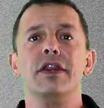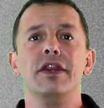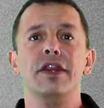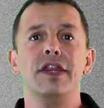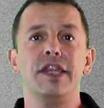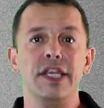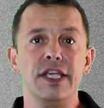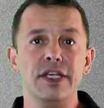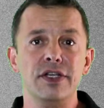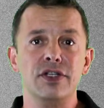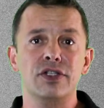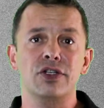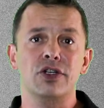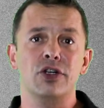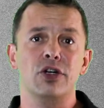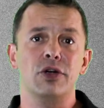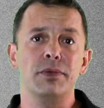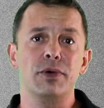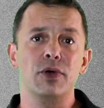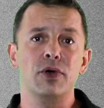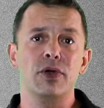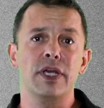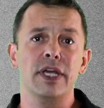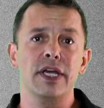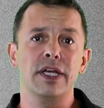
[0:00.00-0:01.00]
These
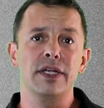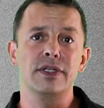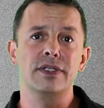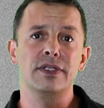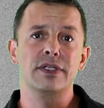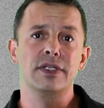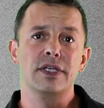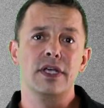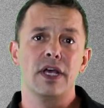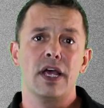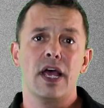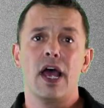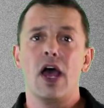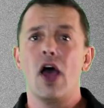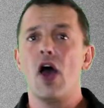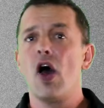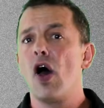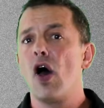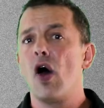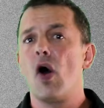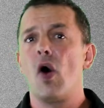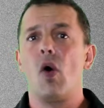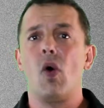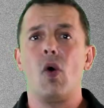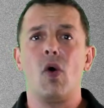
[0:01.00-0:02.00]
turbo kits
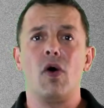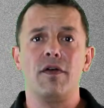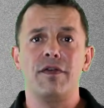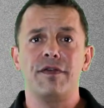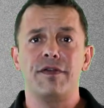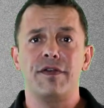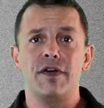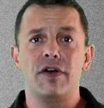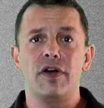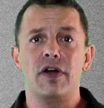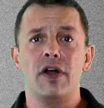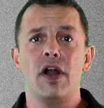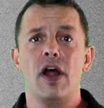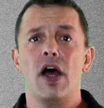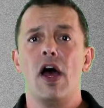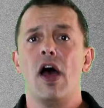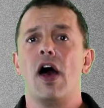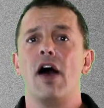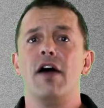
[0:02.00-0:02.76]
offer